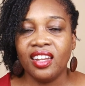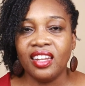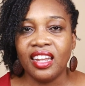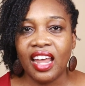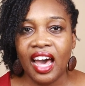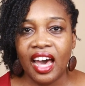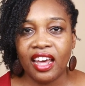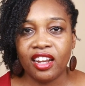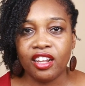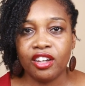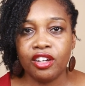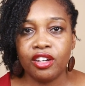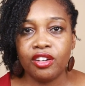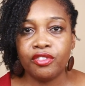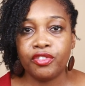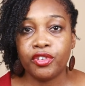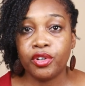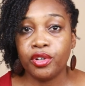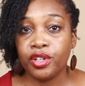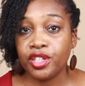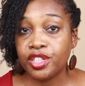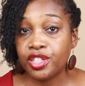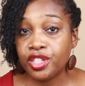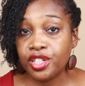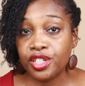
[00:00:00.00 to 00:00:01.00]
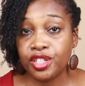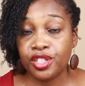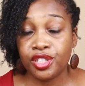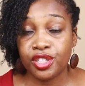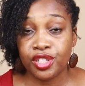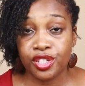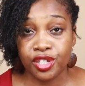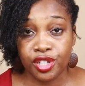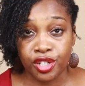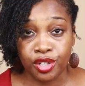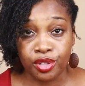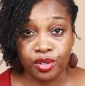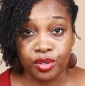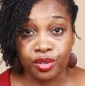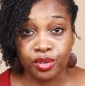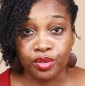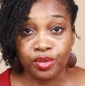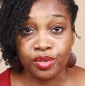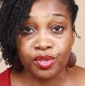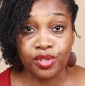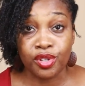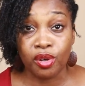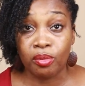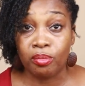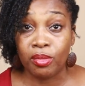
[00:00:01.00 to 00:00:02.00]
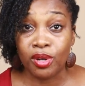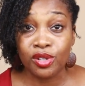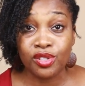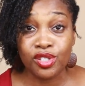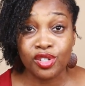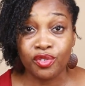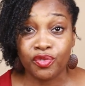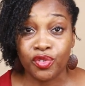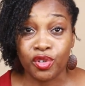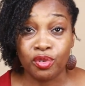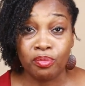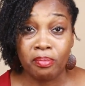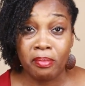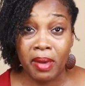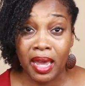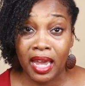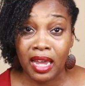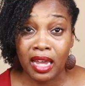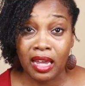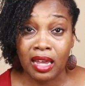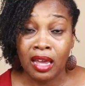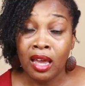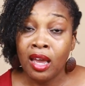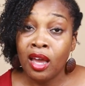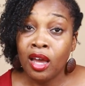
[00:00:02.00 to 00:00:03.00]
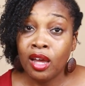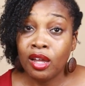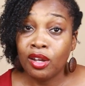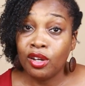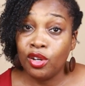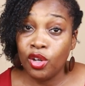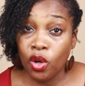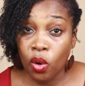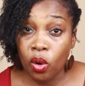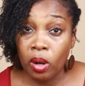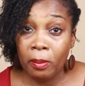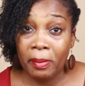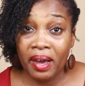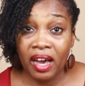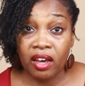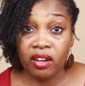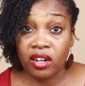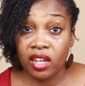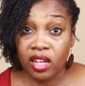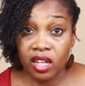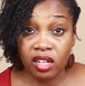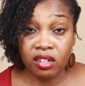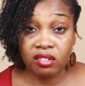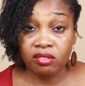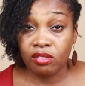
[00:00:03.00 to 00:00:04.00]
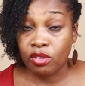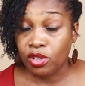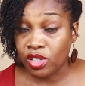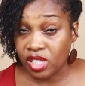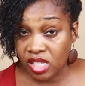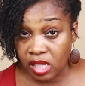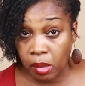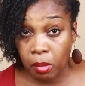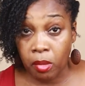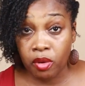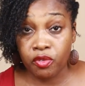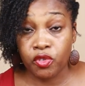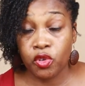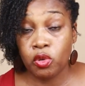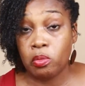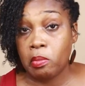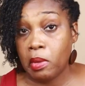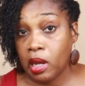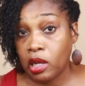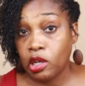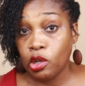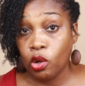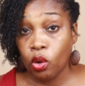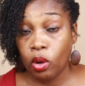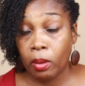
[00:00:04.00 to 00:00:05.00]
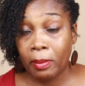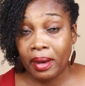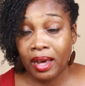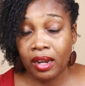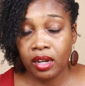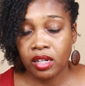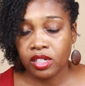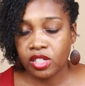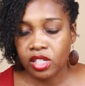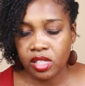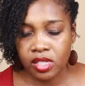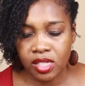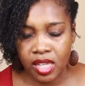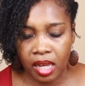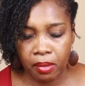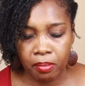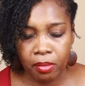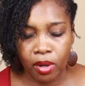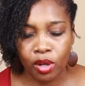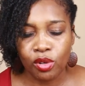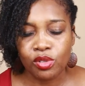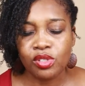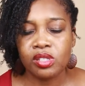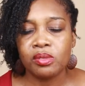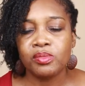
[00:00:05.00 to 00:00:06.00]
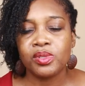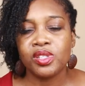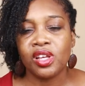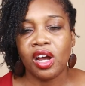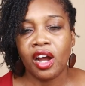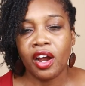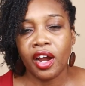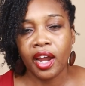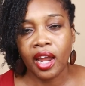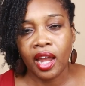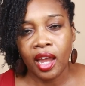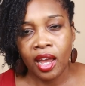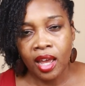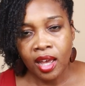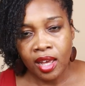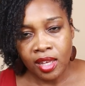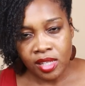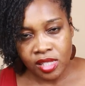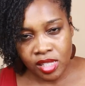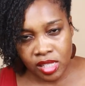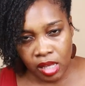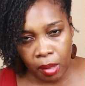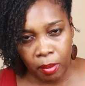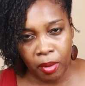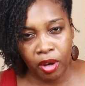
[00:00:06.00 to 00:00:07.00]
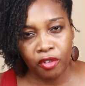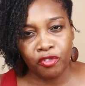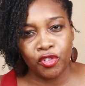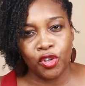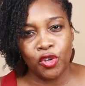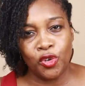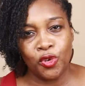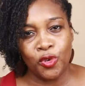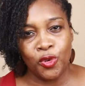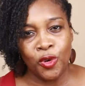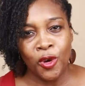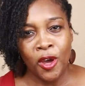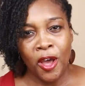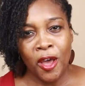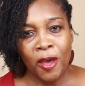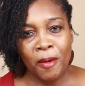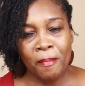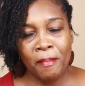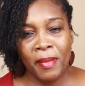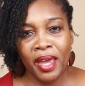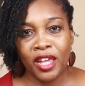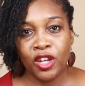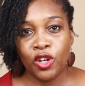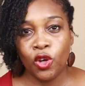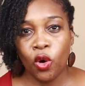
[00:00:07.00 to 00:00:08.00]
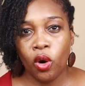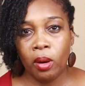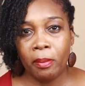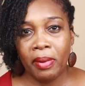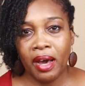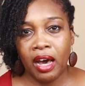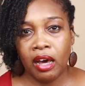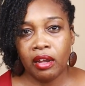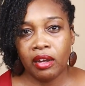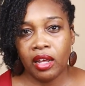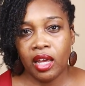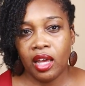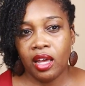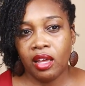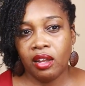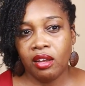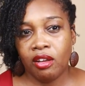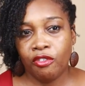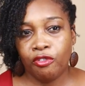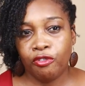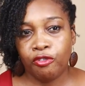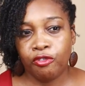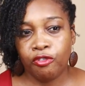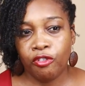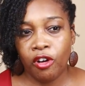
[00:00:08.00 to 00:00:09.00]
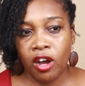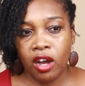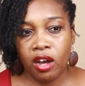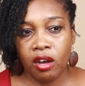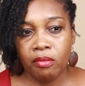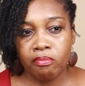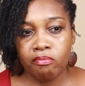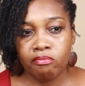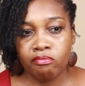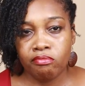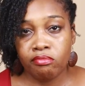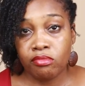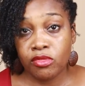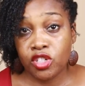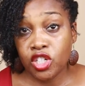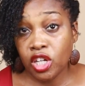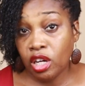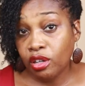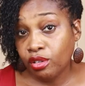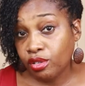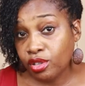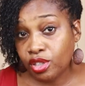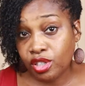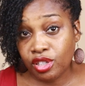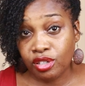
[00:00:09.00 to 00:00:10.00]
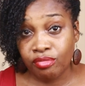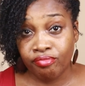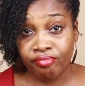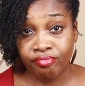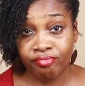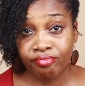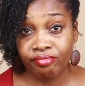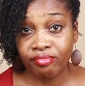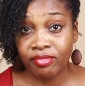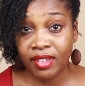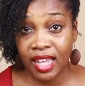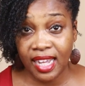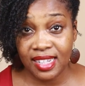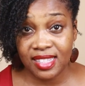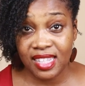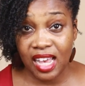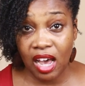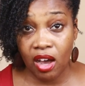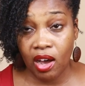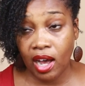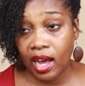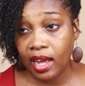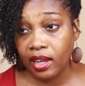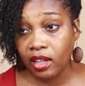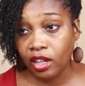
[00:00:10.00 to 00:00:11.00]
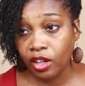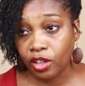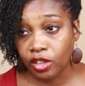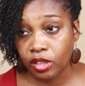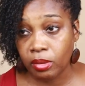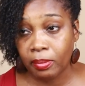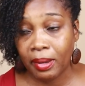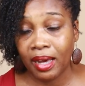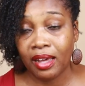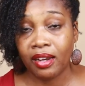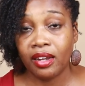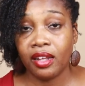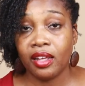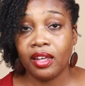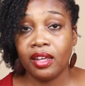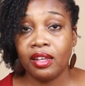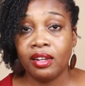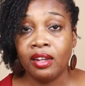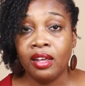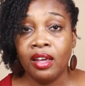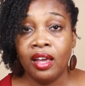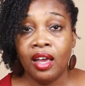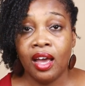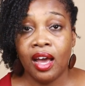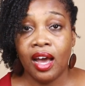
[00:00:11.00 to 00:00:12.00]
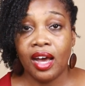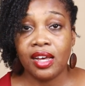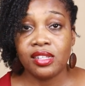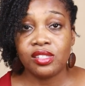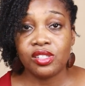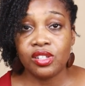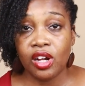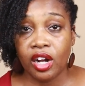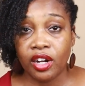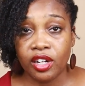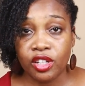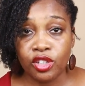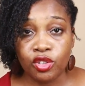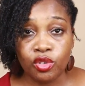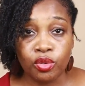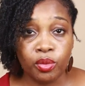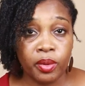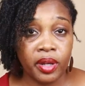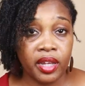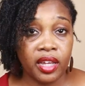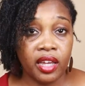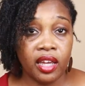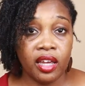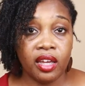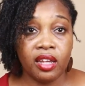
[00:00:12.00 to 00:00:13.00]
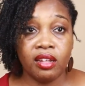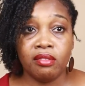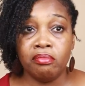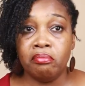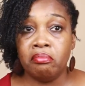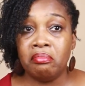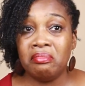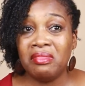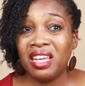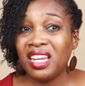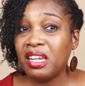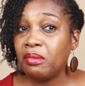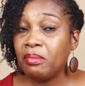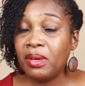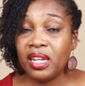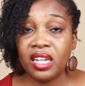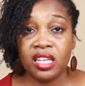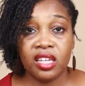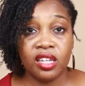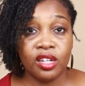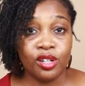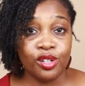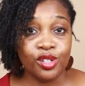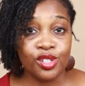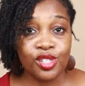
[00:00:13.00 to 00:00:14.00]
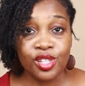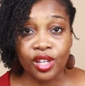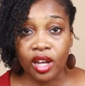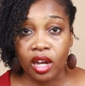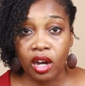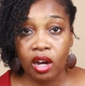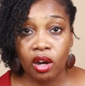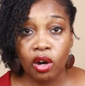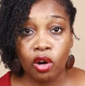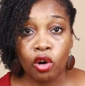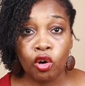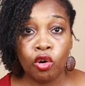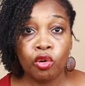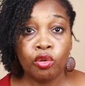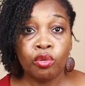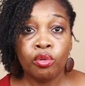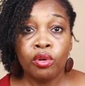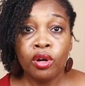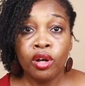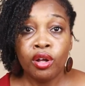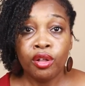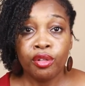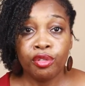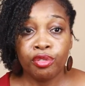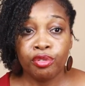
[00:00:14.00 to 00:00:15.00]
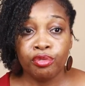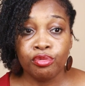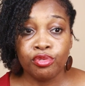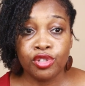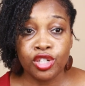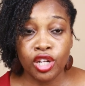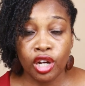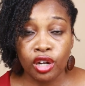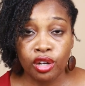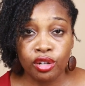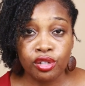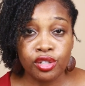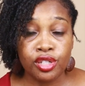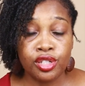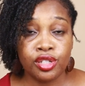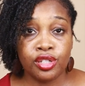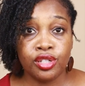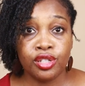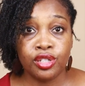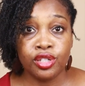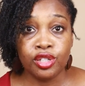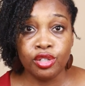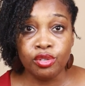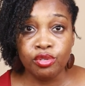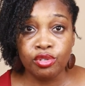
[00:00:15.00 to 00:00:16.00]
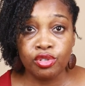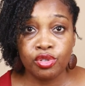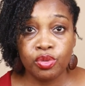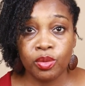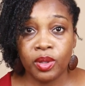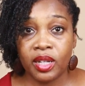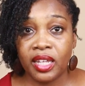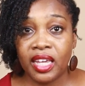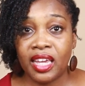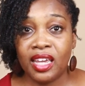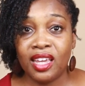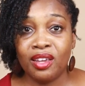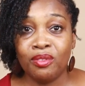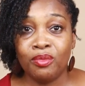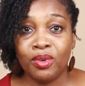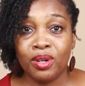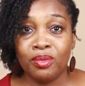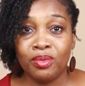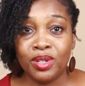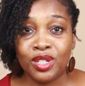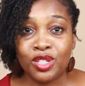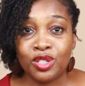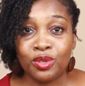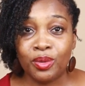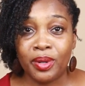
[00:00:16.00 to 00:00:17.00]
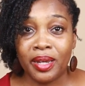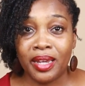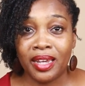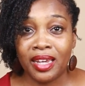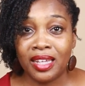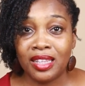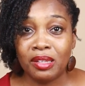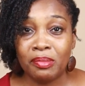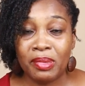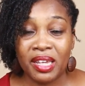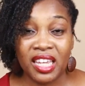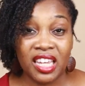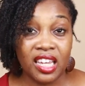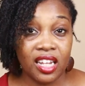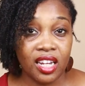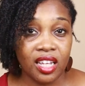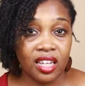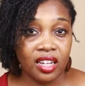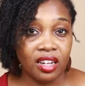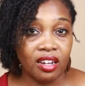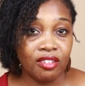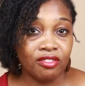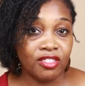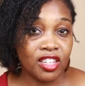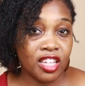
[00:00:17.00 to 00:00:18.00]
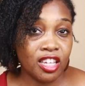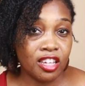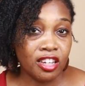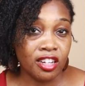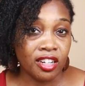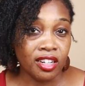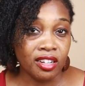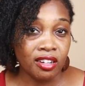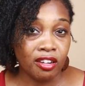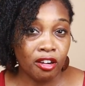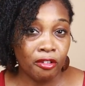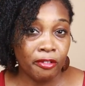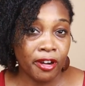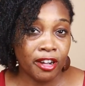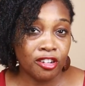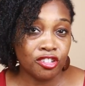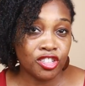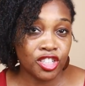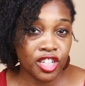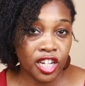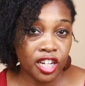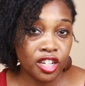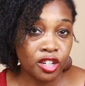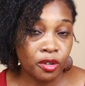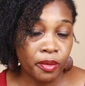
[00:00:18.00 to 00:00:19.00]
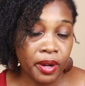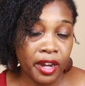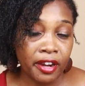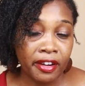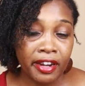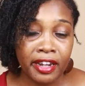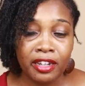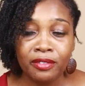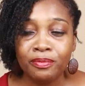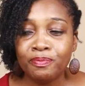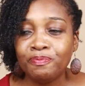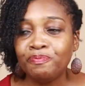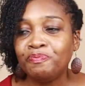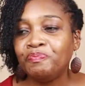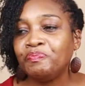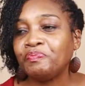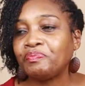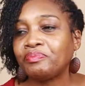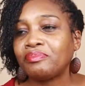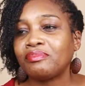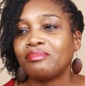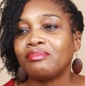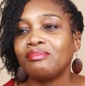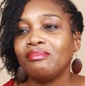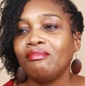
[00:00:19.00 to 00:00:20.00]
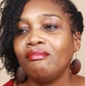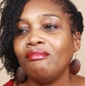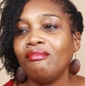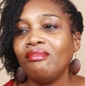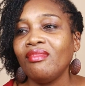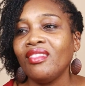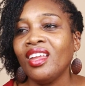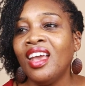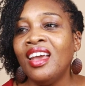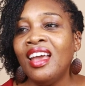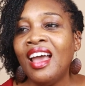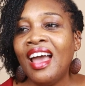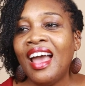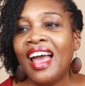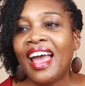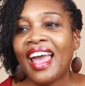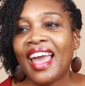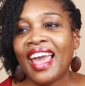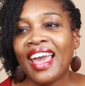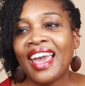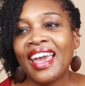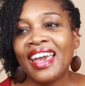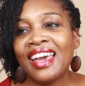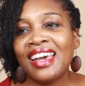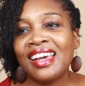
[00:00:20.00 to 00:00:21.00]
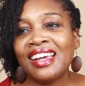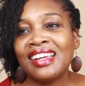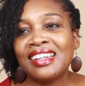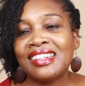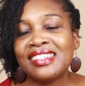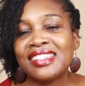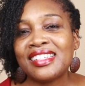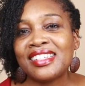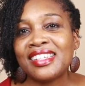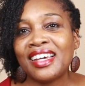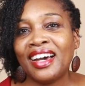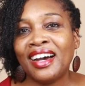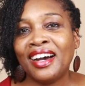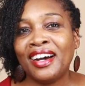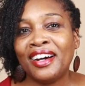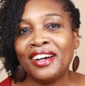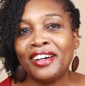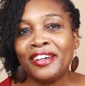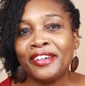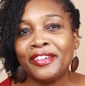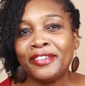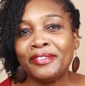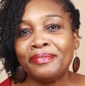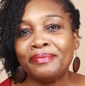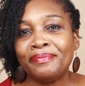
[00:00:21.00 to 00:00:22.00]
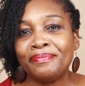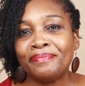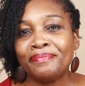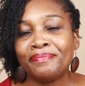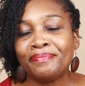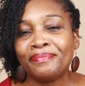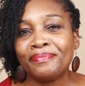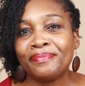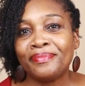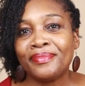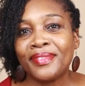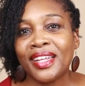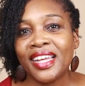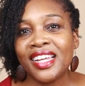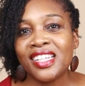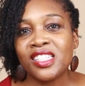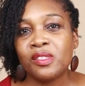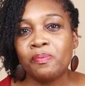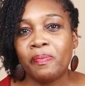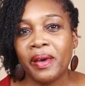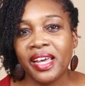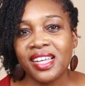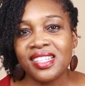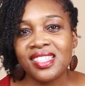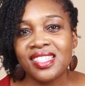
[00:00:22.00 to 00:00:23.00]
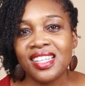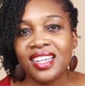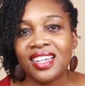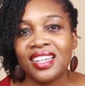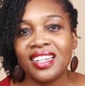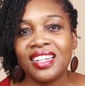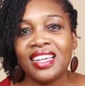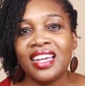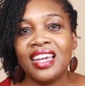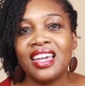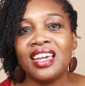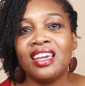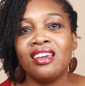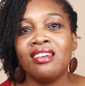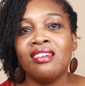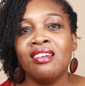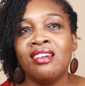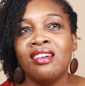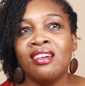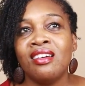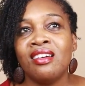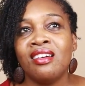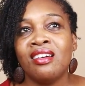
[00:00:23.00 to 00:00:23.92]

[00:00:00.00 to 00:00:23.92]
a lot of Christians do. So most of you may know about it, or some of you may know about it. I should say most, I'm sorry. Some of you may know about it from church. That's how I learned about it. I started doing it many, many years ago through church. Usually we would do it in the beginning of the year, around January. And um, it's basically